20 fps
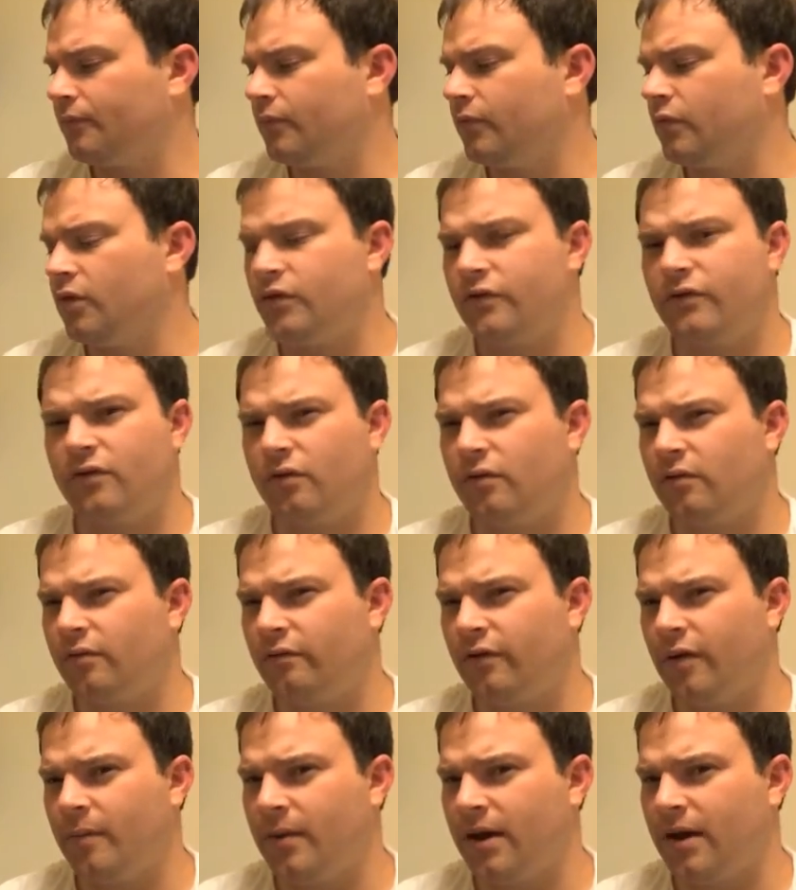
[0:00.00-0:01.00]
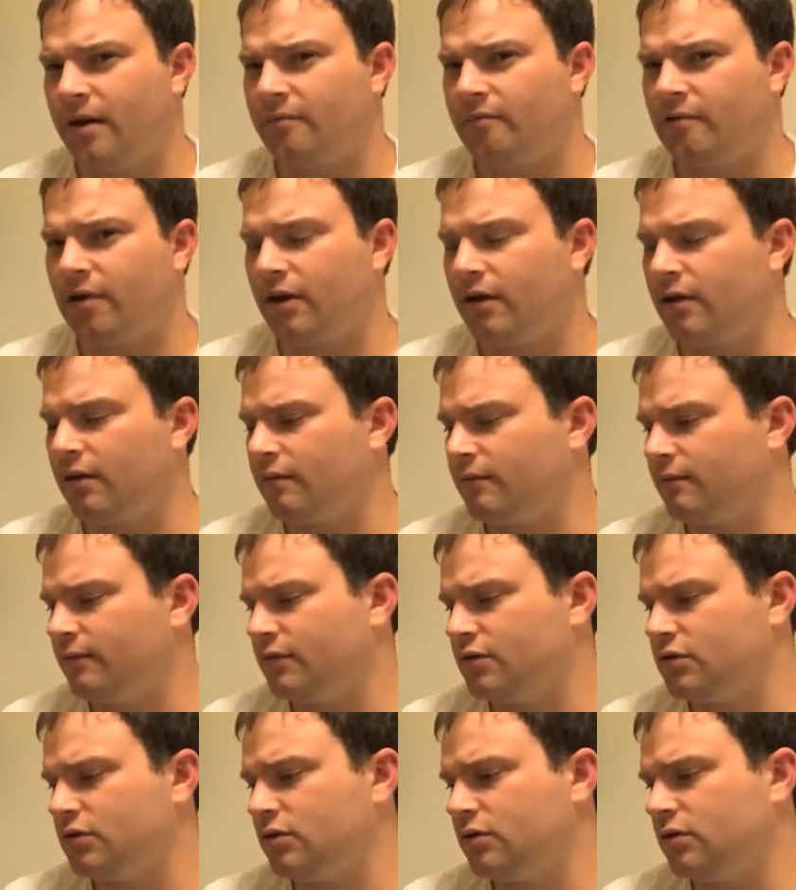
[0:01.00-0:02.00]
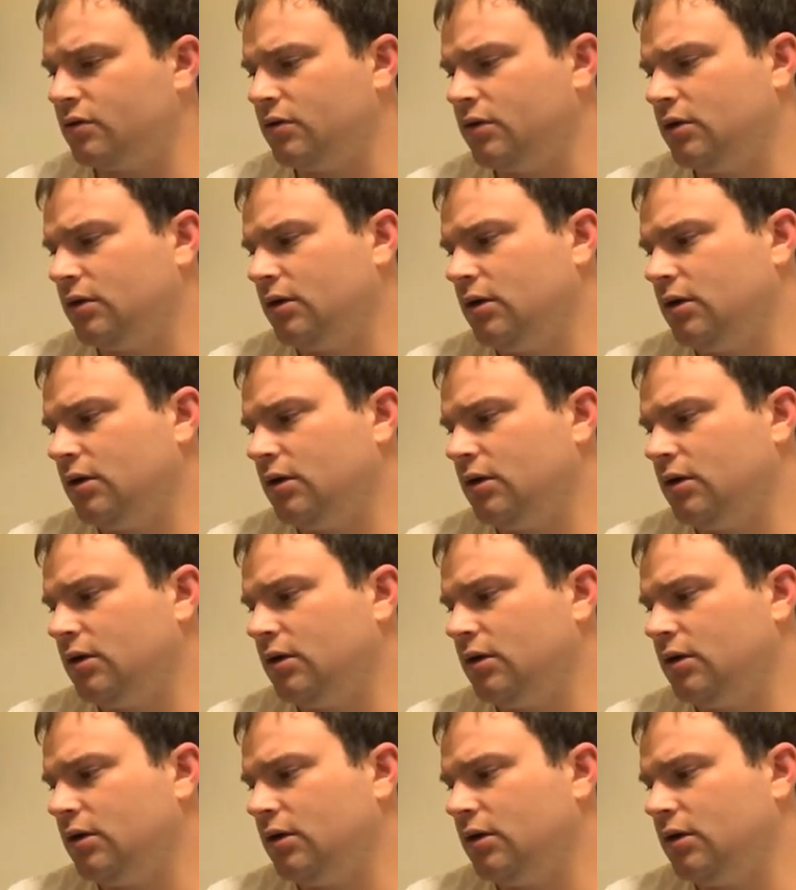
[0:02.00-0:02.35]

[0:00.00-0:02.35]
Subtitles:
it's not a bank breaker for sure.